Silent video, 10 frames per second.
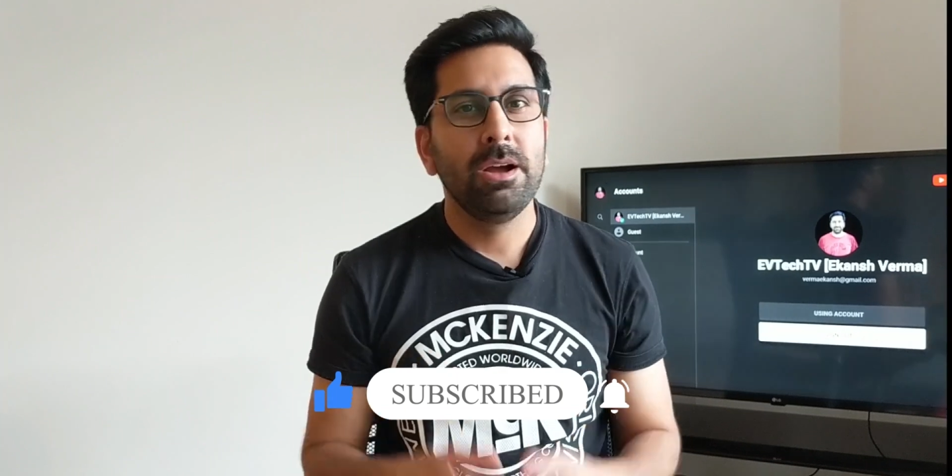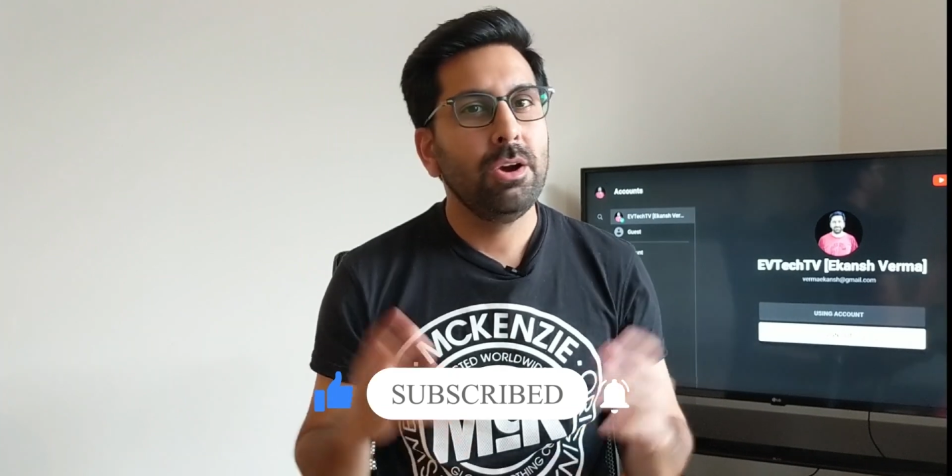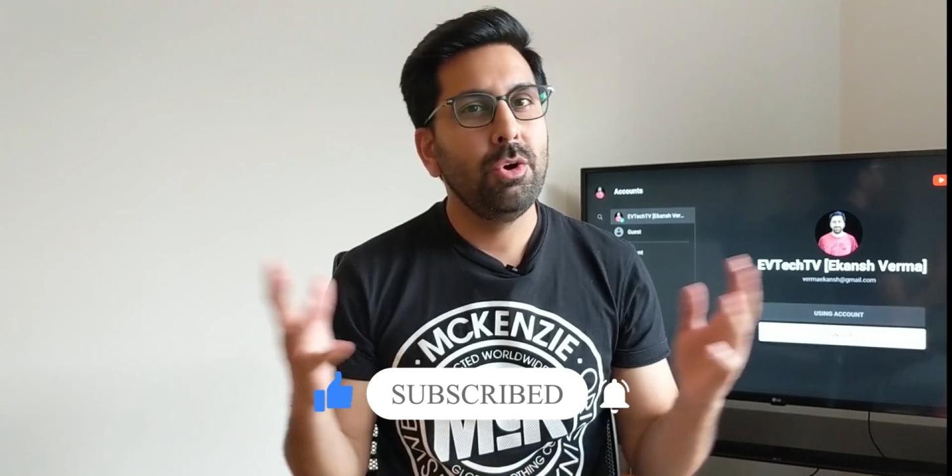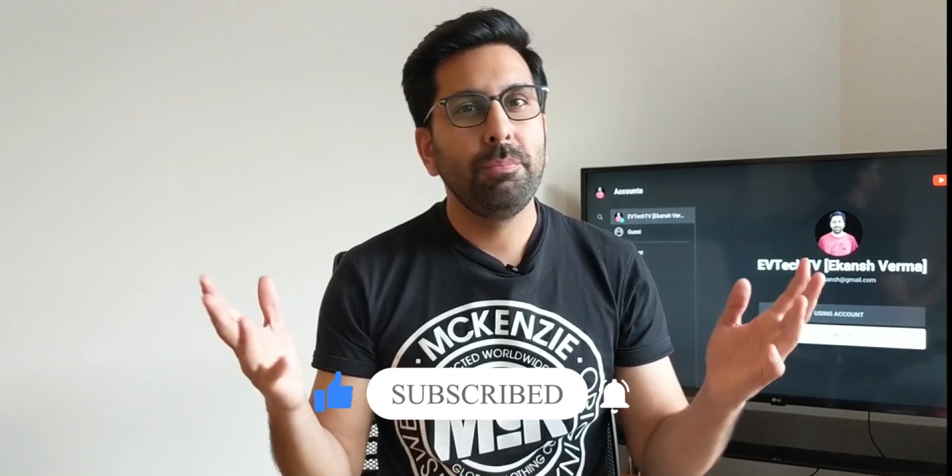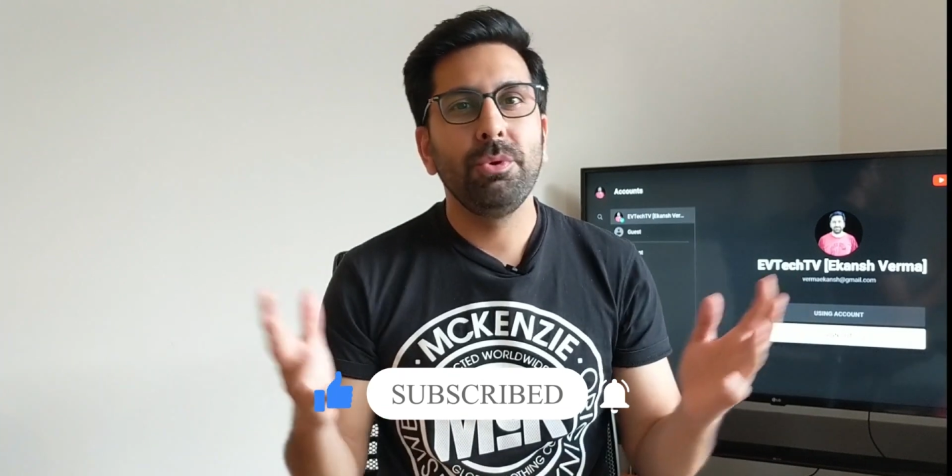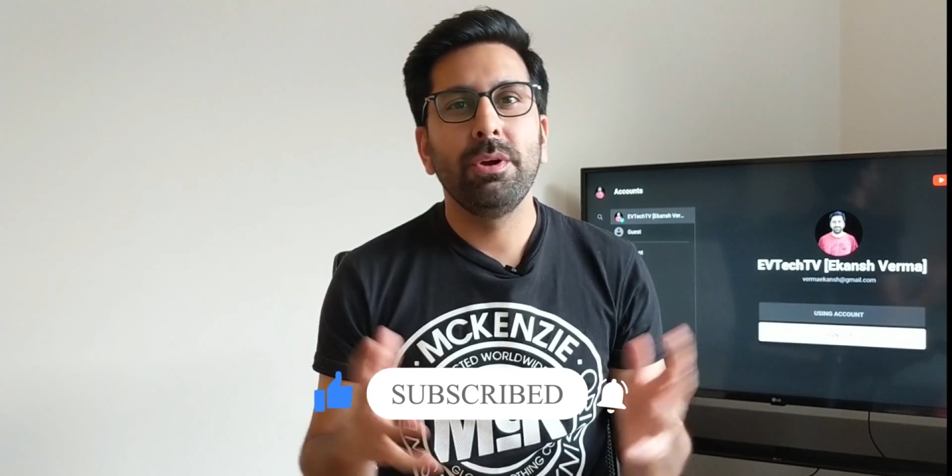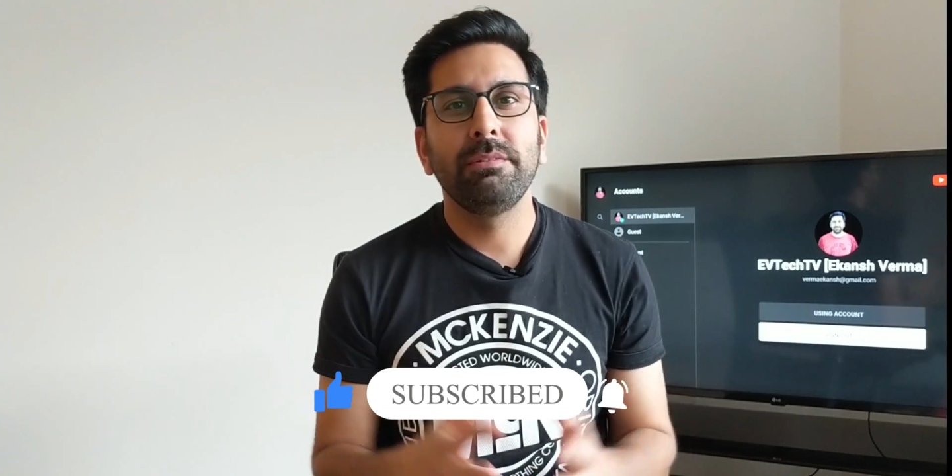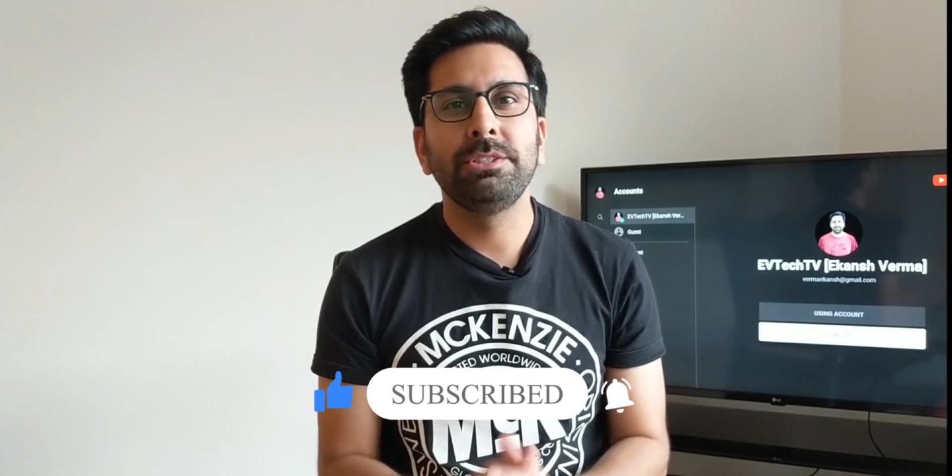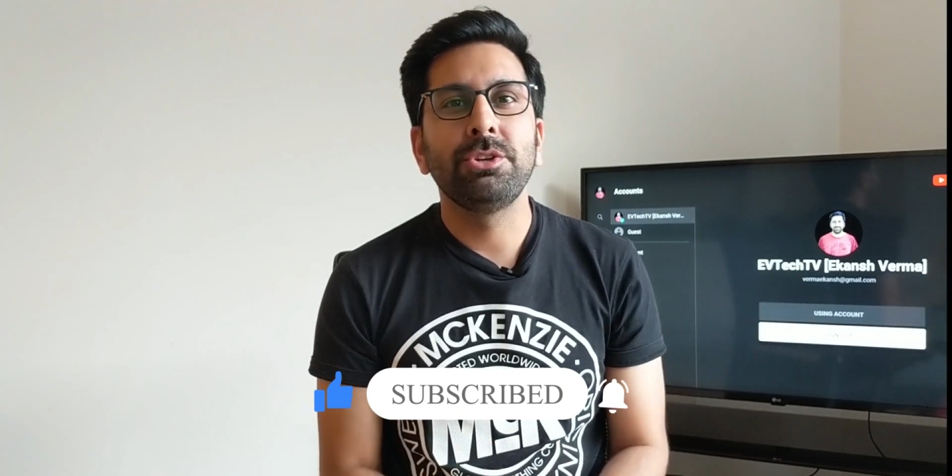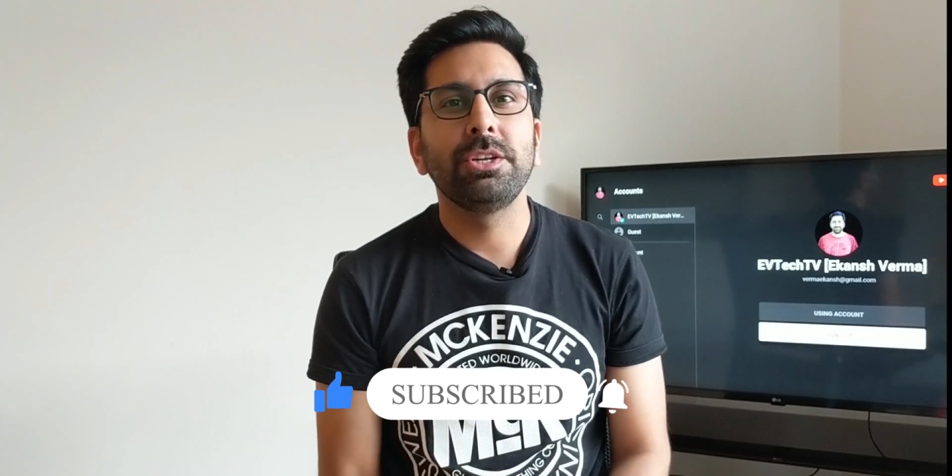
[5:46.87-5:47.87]
Hope you have
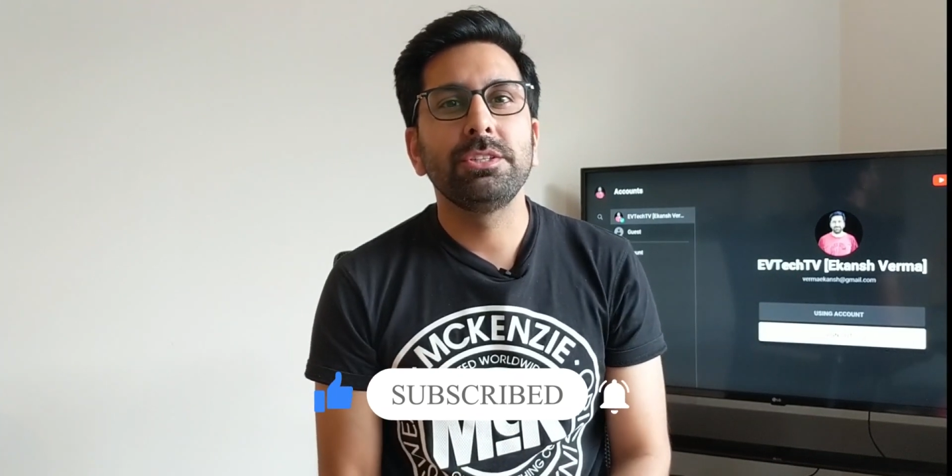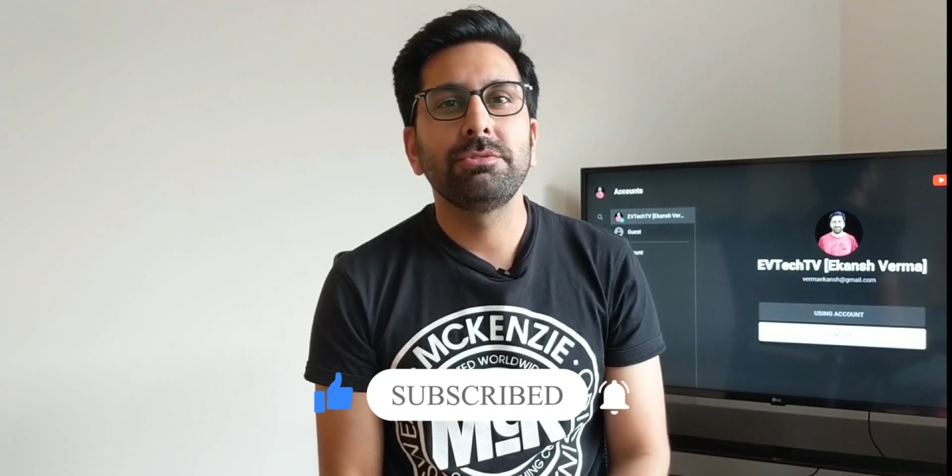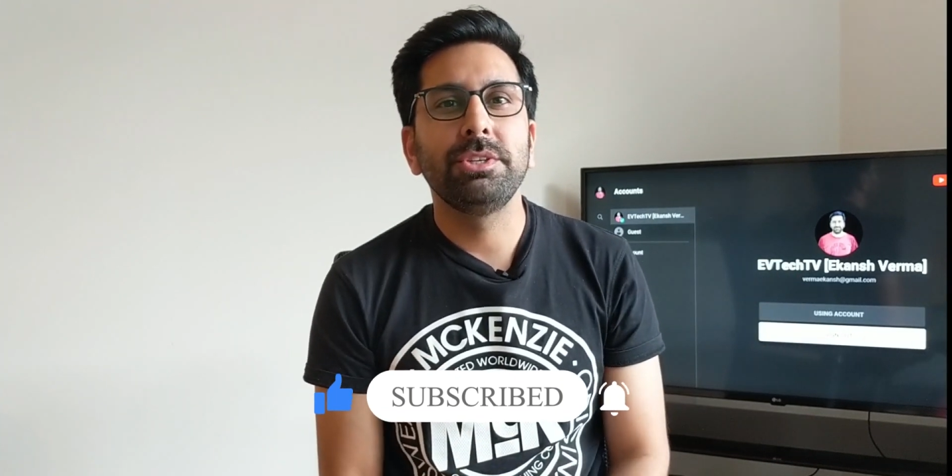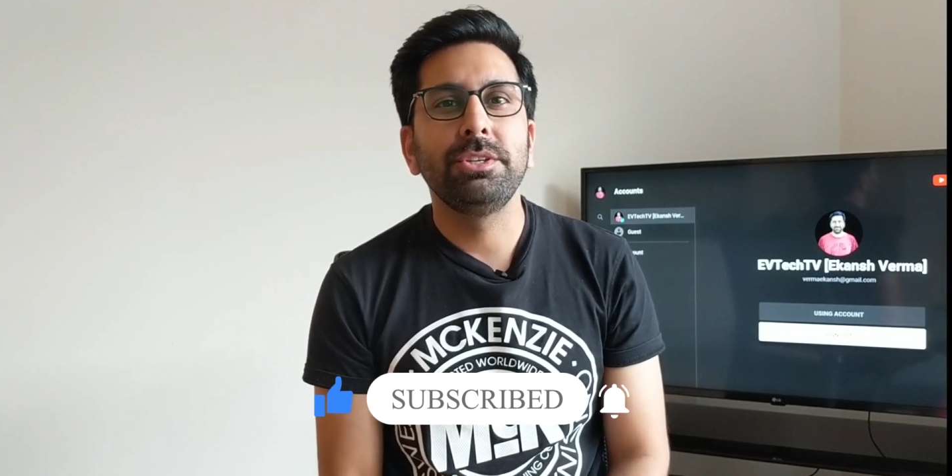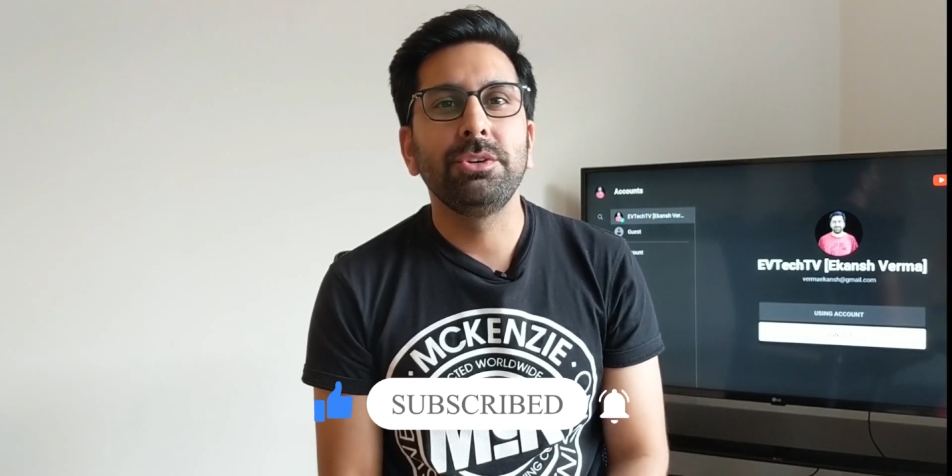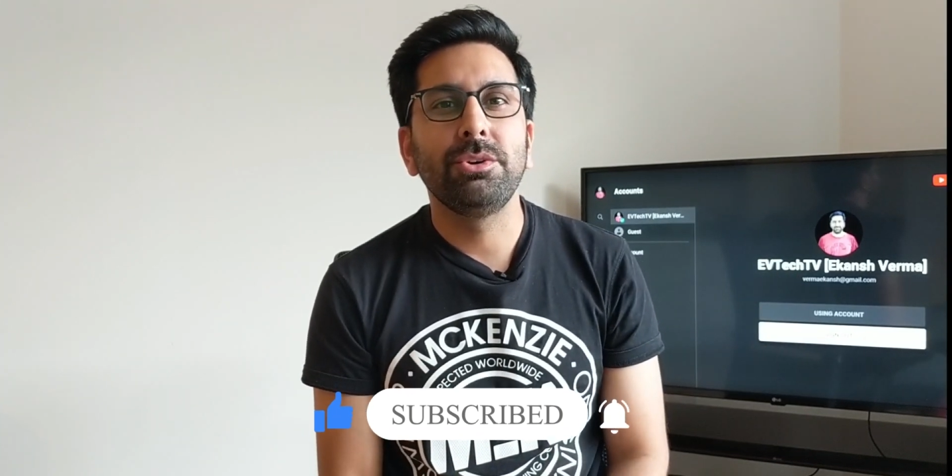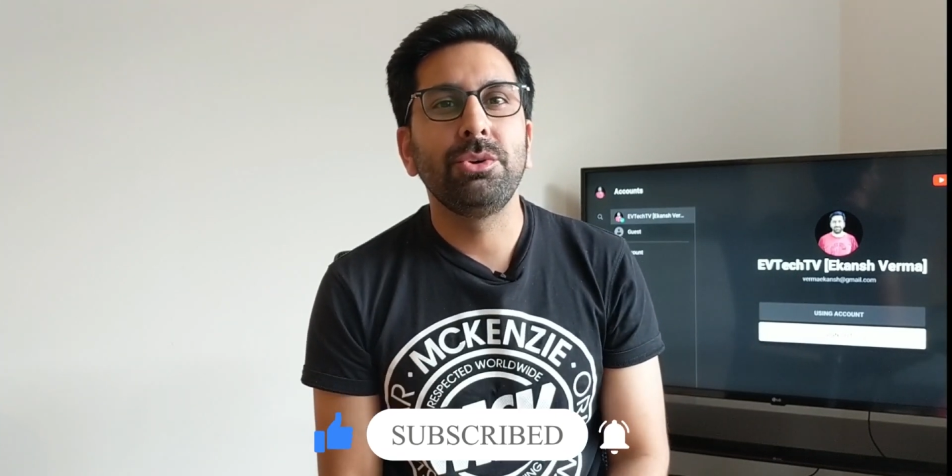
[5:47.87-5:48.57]
enjoyed this video.